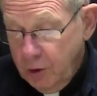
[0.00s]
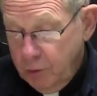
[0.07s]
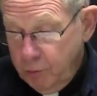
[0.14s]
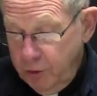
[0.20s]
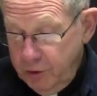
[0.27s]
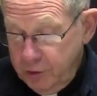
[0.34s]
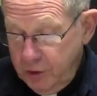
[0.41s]

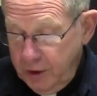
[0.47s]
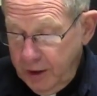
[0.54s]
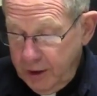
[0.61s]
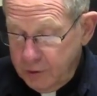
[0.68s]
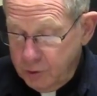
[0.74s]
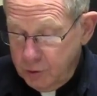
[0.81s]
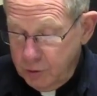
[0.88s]
reaching
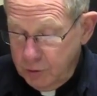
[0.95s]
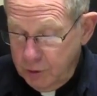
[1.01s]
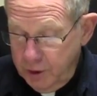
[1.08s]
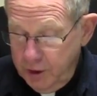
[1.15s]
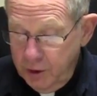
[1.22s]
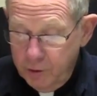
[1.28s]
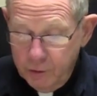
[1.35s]
out to
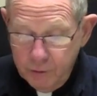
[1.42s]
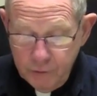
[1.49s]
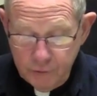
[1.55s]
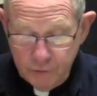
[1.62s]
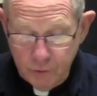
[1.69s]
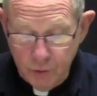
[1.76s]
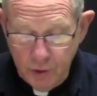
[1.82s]

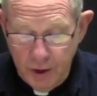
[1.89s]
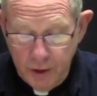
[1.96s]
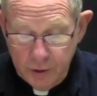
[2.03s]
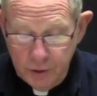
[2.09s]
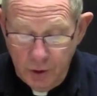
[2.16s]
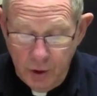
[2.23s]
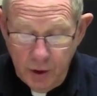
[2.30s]
leaders
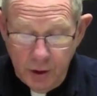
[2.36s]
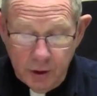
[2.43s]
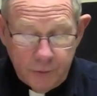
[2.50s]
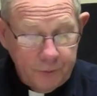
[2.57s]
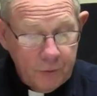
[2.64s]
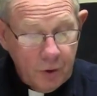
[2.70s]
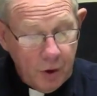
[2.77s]
throughout
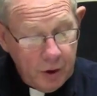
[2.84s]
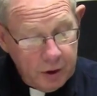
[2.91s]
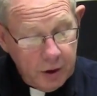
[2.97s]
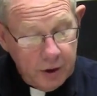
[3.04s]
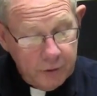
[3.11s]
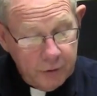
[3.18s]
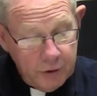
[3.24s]
our
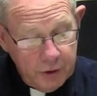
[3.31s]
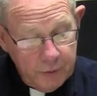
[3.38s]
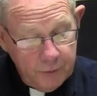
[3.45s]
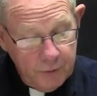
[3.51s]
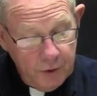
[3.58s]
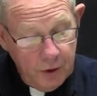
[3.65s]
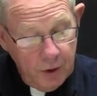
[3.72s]
country.
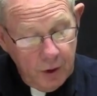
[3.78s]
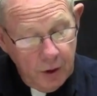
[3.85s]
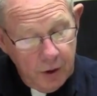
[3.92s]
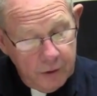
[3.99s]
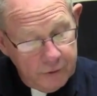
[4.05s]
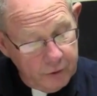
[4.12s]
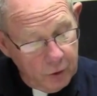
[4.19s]

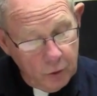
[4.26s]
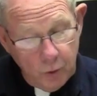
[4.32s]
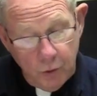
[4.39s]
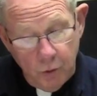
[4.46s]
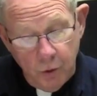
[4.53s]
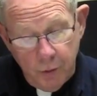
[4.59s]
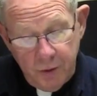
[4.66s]
So
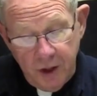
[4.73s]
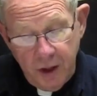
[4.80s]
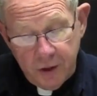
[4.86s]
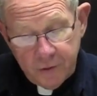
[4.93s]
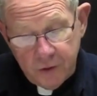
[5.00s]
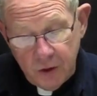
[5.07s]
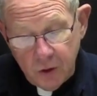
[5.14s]
we'll be
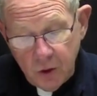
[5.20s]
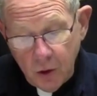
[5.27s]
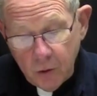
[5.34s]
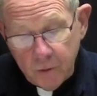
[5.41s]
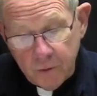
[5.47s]
asking,